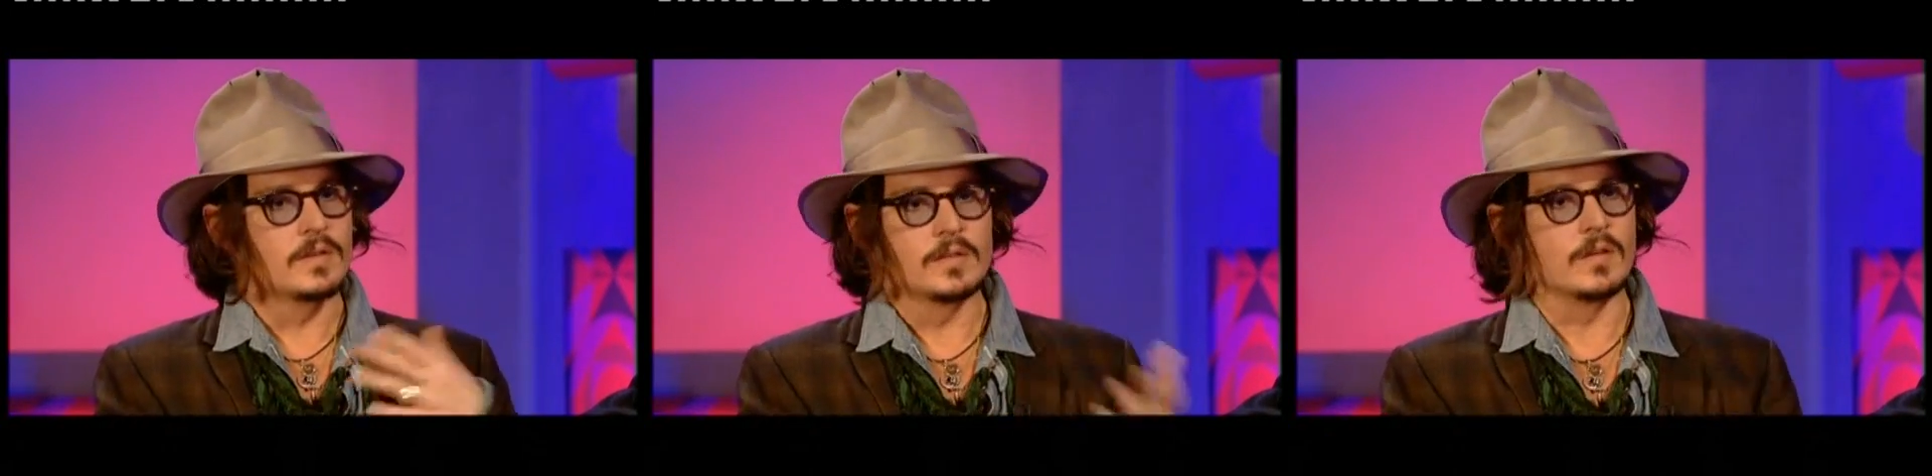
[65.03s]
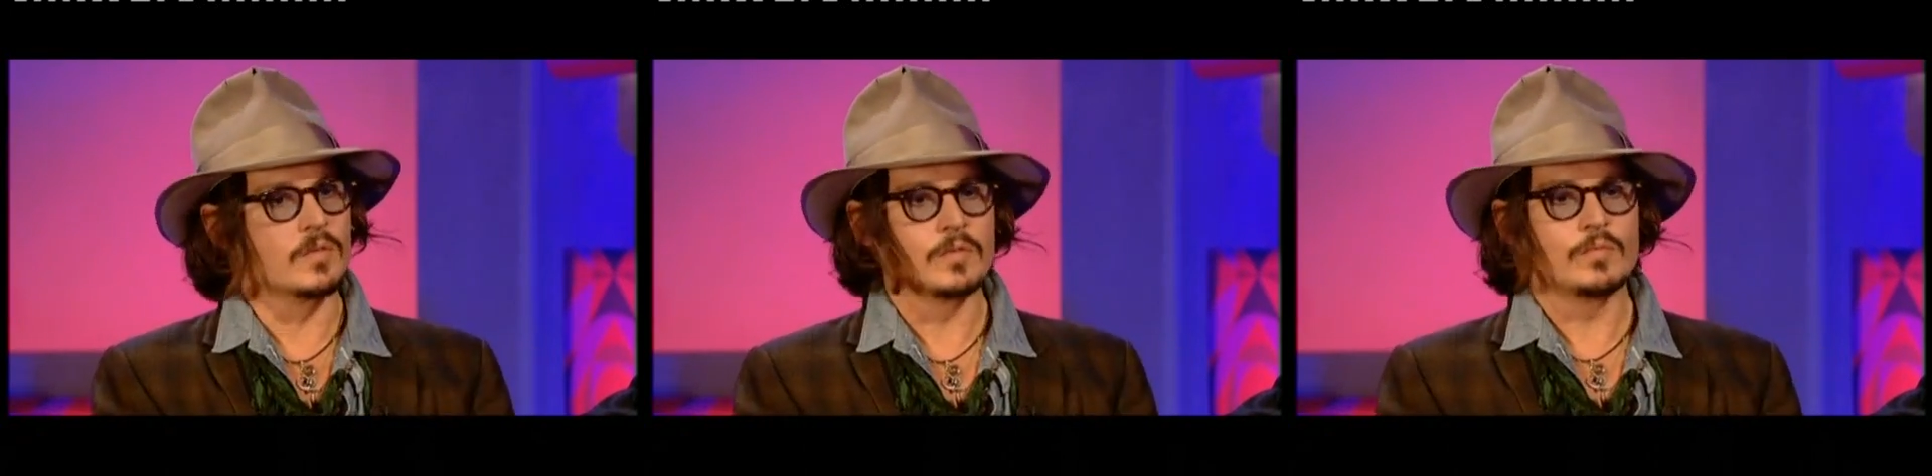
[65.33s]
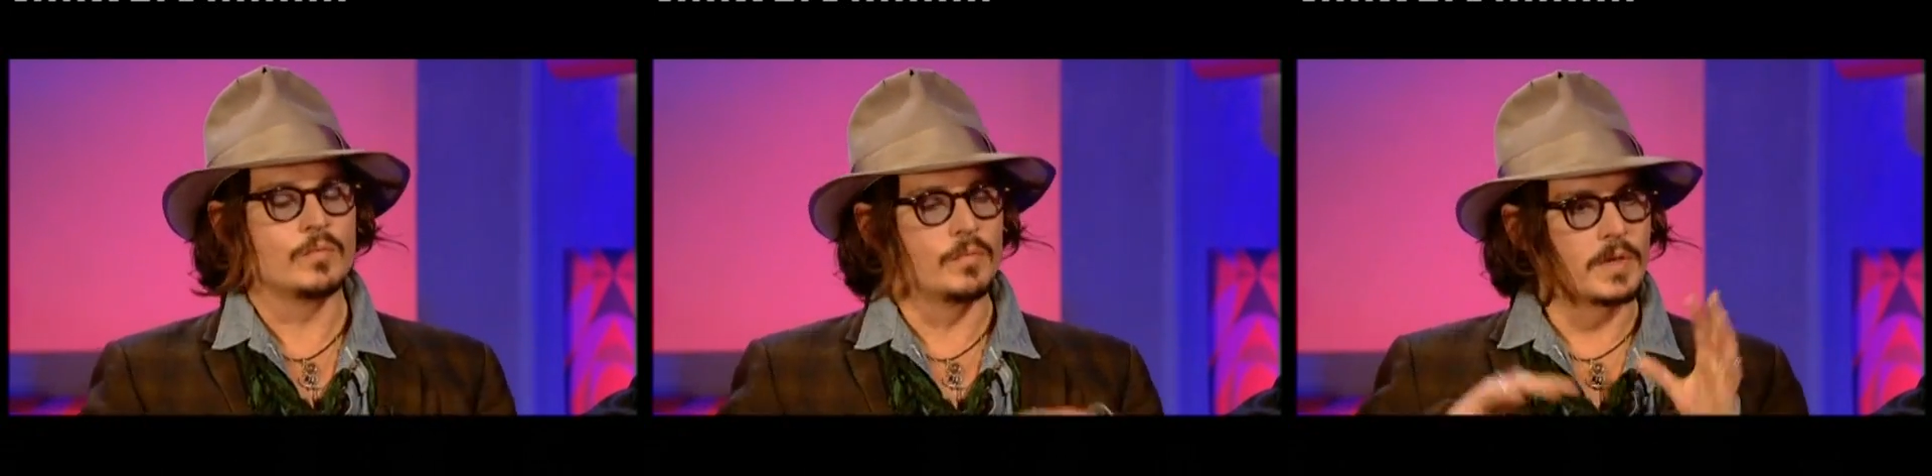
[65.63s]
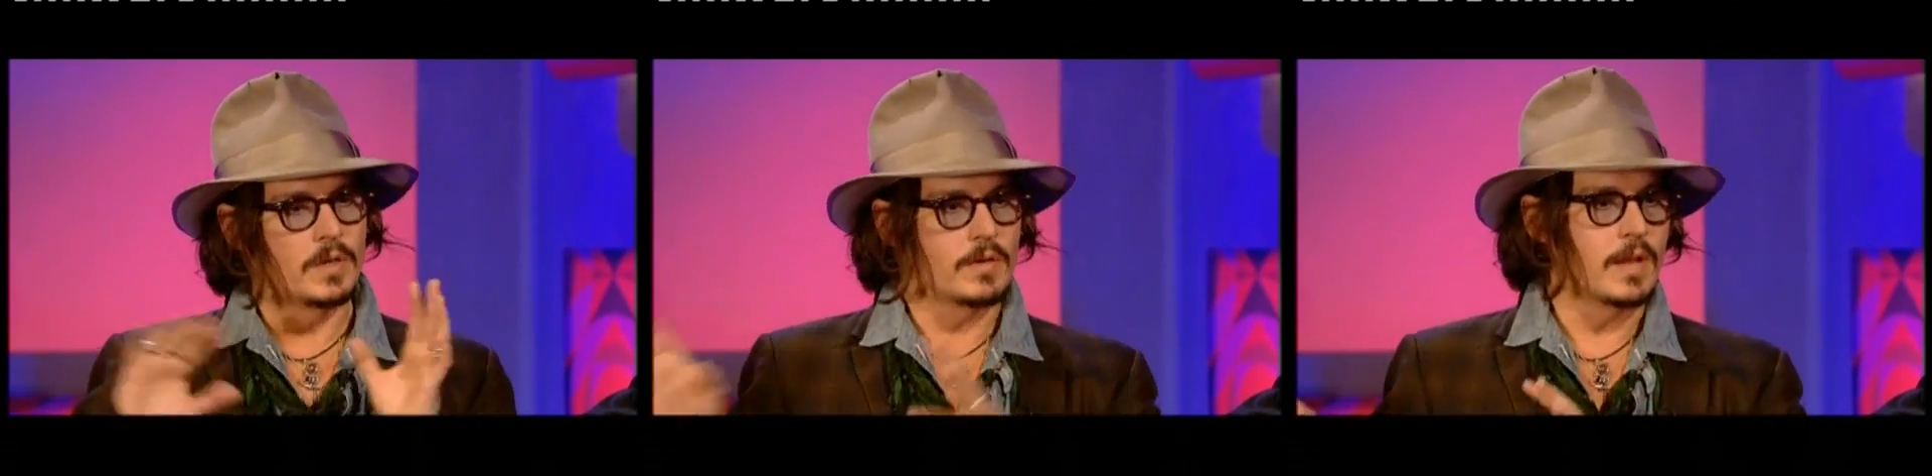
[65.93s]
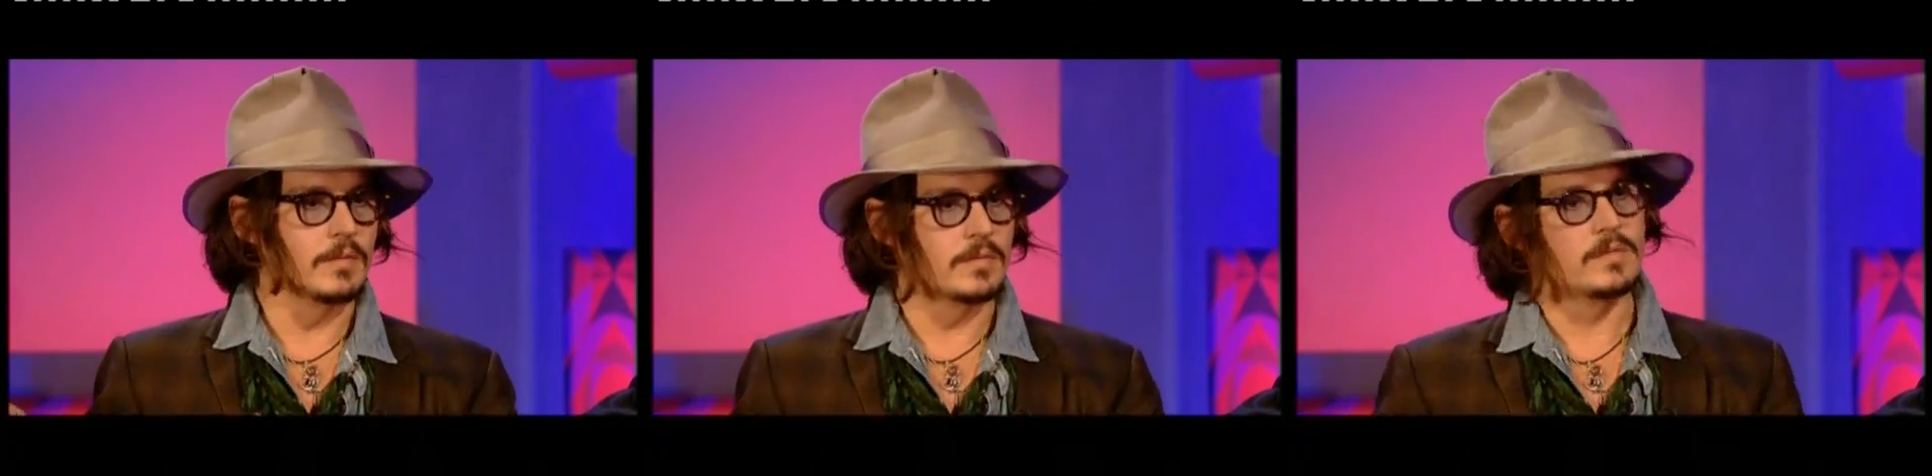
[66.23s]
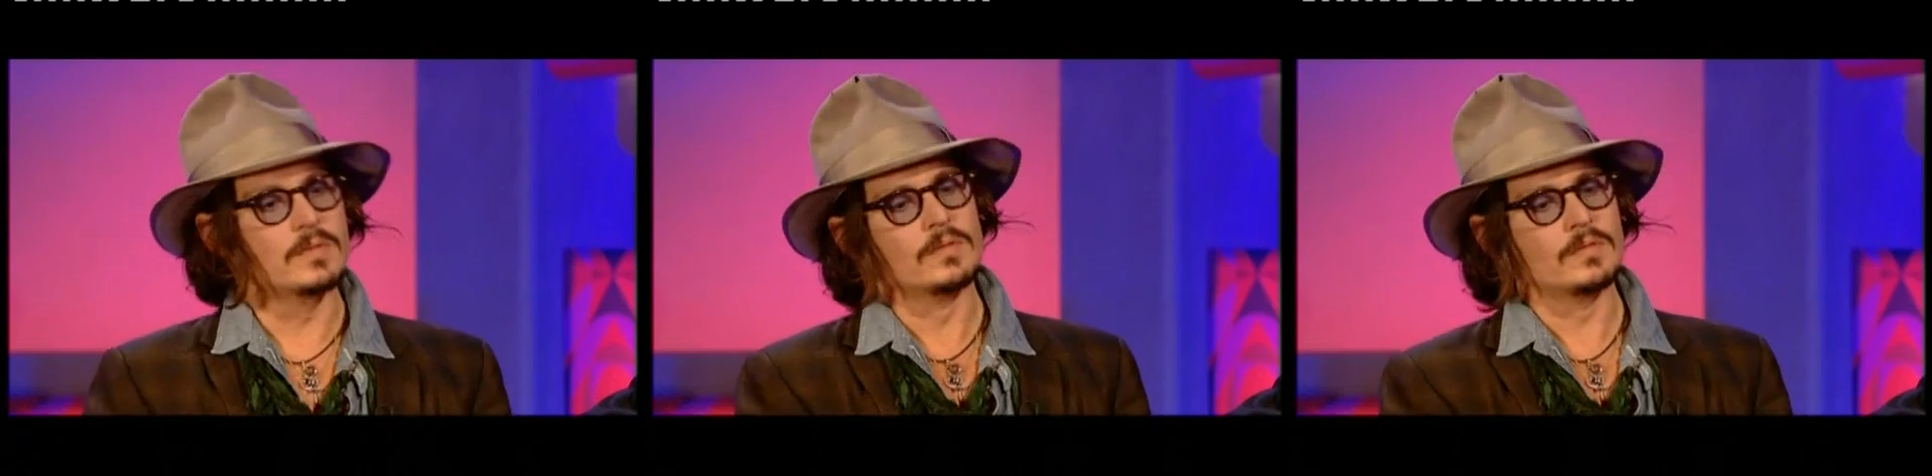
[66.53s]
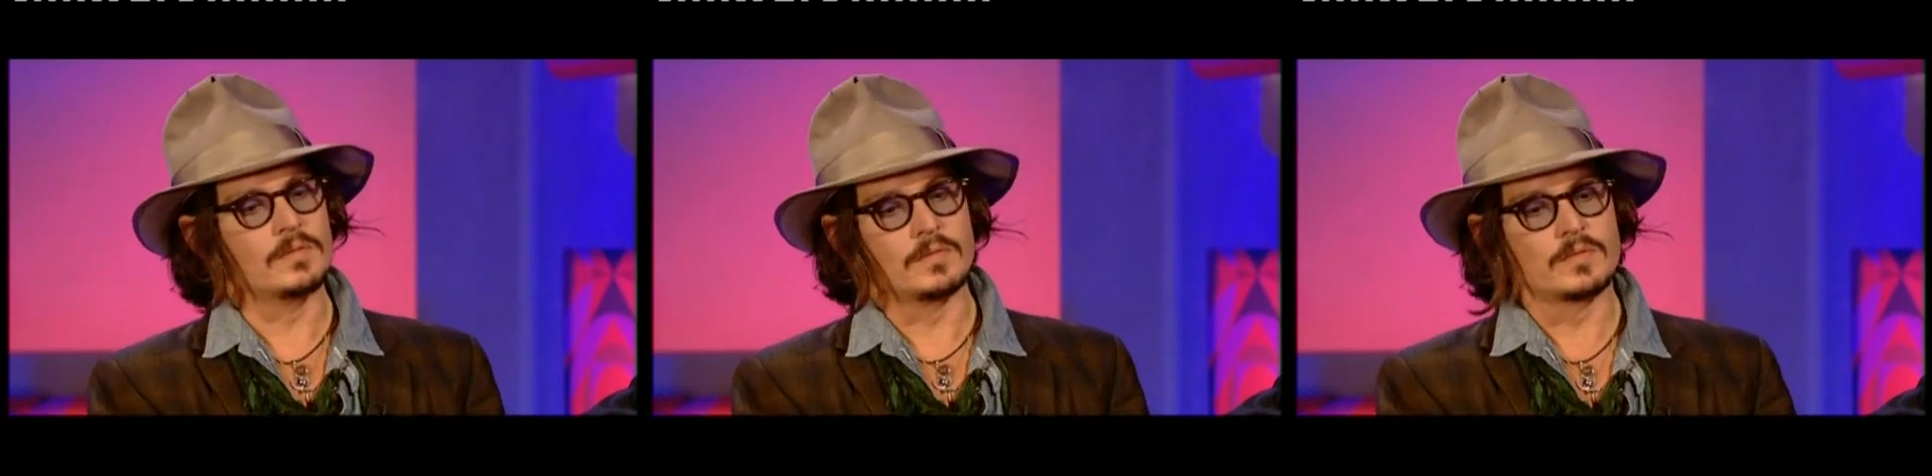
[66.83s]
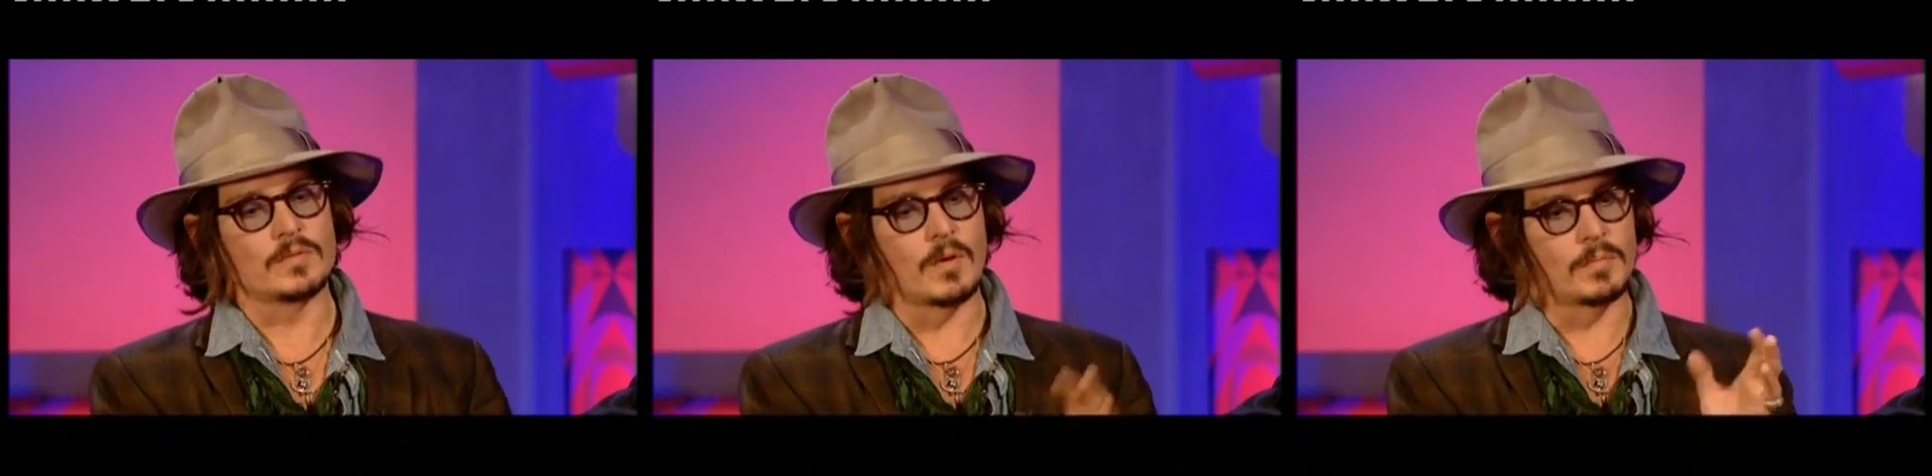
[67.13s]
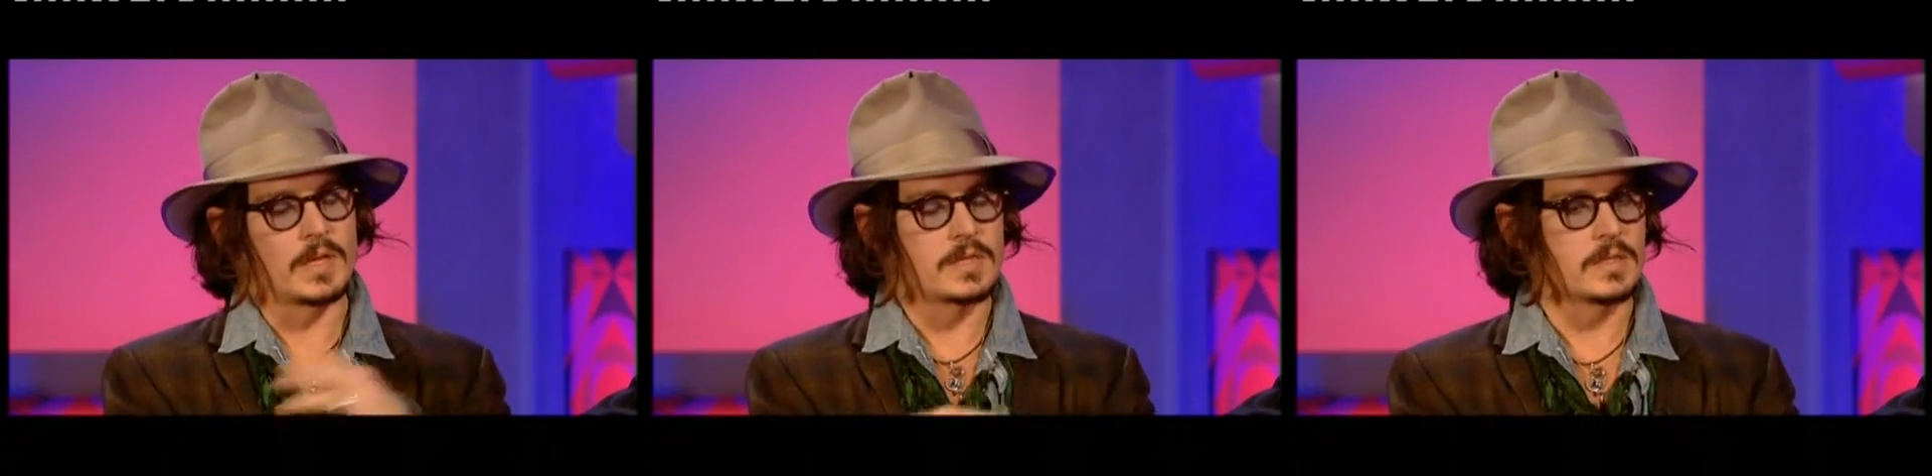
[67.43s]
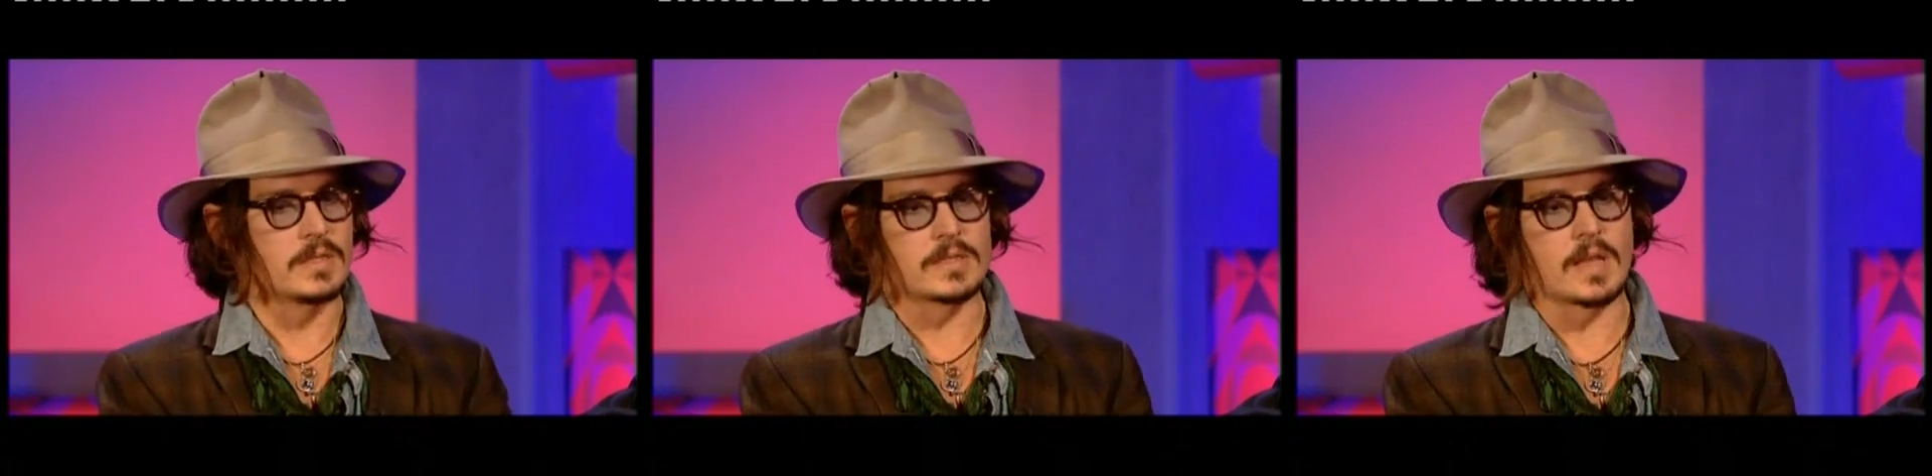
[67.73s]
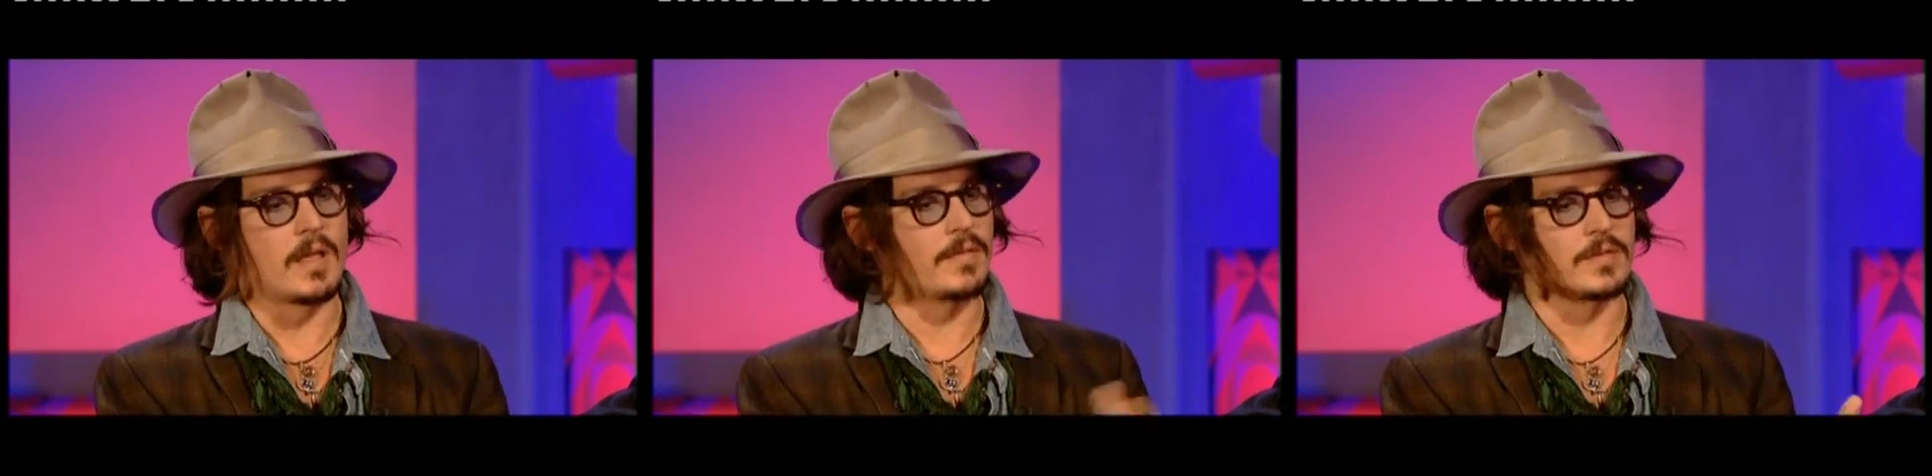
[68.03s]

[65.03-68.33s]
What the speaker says: When we go down to our place in the south,